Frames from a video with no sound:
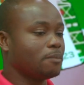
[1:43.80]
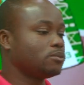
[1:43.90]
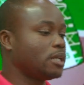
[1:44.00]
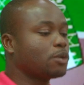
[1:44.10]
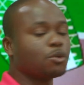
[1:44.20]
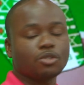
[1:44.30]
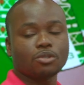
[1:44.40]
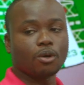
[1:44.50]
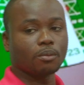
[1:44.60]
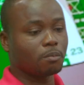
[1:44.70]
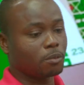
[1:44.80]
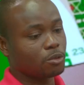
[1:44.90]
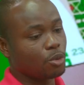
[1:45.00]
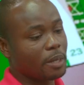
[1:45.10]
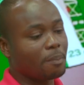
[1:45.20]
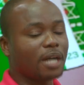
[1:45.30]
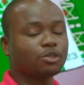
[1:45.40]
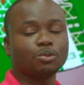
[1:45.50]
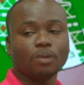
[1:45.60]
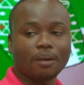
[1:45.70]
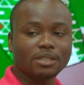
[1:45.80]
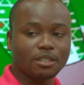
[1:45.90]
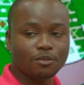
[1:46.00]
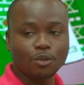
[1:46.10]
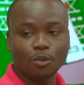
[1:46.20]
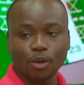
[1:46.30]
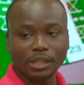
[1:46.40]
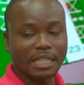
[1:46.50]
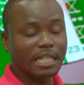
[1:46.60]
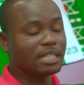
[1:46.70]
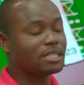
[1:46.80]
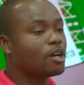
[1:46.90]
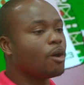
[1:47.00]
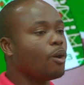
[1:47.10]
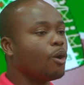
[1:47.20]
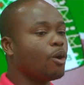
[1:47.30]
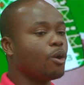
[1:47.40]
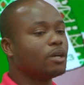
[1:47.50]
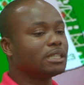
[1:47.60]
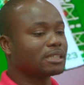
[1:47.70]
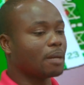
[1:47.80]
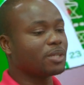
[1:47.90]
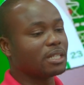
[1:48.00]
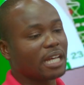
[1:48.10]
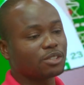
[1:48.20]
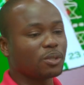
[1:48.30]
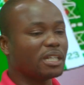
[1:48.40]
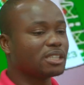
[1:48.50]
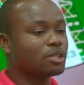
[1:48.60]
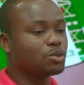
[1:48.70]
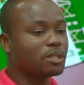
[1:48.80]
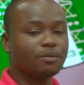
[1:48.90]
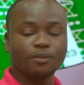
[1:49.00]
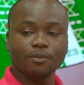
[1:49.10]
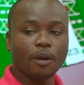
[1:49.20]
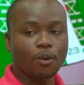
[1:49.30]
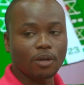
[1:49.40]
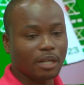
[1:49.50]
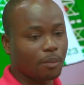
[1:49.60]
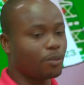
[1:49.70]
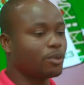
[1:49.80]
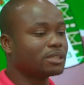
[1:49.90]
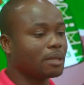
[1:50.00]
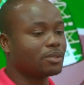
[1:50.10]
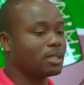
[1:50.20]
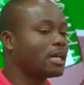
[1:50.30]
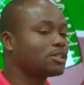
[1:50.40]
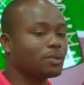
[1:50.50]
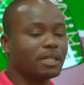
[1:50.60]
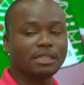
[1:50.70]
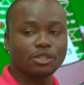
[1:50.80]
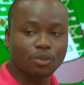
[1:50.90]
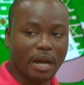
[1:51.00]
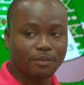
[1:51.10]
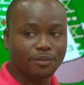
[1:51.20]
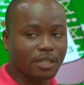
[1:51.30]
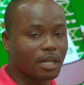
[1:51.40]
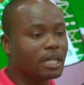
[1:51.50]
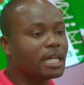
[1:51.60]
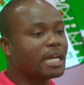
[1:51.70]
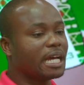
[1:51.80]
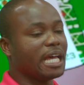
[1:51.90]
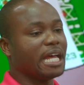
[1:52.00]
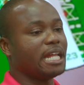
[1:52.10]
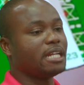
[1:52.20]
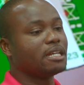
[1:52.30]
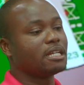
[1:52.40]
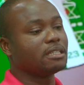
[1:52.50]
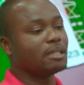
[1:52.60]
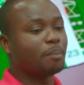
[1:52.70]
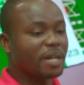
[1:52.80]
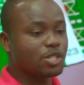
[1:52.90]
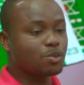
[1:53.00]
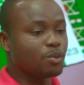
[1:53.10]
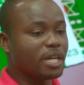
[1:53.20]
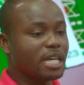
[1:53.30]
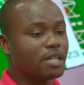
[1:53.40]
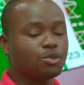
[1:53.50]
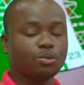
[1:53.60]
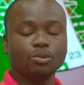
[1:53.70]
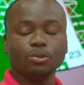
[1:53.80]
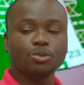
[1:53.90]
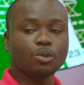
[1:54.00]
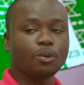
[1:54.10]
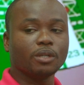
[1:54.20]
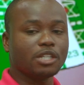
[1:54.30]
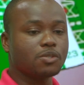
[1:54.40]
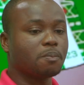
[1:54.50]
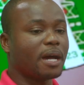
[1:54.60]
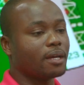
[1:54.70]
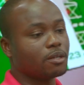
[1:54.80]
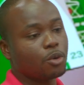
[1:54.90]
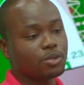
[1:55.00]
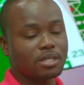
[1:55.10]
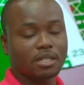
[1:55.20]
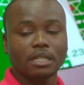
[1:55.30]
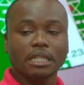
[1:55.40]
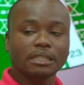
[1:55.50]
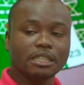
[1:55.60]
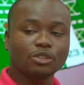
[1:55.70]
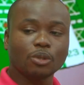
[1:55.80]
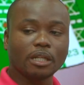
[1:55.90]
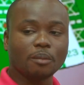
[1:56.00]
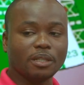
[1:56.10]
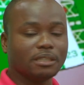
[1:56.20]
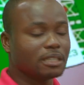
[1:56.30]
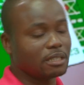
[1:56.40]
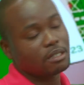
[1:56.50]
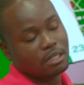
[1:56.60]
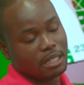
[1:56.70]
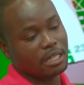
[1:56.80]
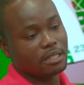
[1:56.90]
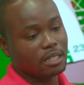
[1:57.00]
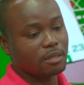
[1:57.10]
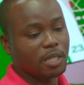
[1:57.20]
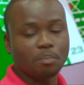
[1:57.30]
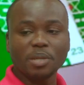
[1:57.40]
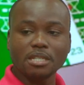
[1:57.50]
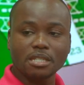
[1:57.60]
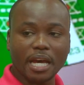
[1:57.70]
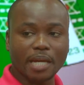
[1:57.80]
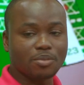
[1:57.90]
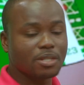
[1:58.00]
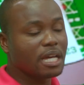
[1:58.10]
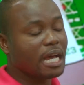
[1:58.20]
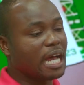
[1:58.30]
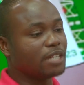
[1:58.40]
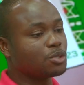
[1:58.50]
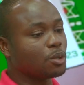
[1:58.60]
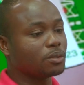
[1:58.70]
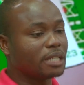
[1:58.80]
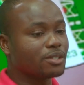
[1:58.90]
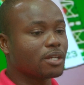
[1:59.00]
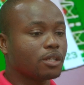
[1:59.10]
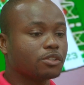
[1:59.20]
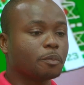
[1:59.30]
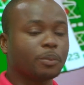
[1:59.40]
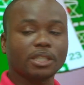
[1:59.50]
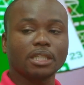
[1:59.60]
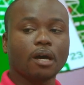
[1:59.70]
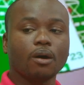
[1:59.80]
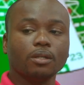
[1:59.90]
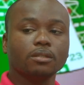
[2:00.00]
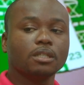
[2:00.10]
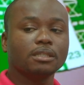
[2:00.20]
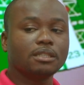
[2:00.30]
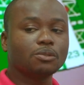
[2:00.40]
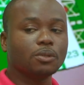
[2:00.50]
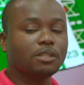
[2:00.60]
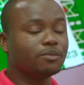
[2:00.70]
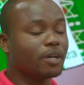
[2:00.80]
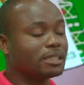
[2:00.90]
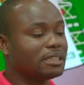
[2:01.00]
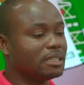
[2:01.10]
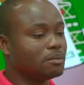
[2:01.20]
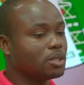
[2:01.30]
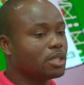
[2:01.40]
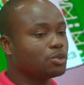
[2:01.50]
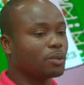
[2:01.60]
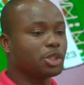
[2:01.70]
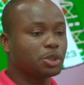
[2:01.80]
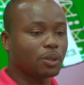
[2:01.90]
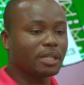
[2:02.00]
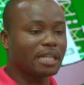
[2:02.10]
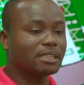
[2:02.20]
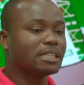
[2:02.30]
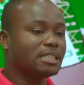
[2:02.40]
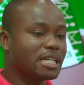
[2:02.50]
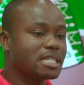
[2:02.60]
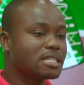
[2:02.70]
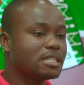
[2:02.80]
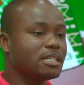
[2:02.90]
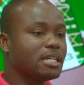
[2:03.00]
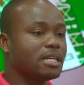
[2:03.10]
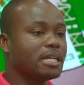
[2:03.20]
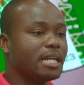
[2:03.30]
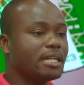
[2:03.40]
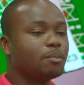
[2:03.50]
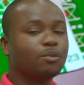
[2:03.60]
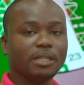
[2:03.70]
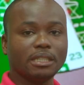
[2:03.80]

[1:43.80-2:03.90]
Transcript: echoes of going back to our Civil War days or something that's connected to the FIFA World Cup. We want something that's connected to Africa, and the best way to do so is by hosting this tournament in peace times. And so there's a lot of pressure on this Cote d'Ivoire team to ensure that, yes, they end up winning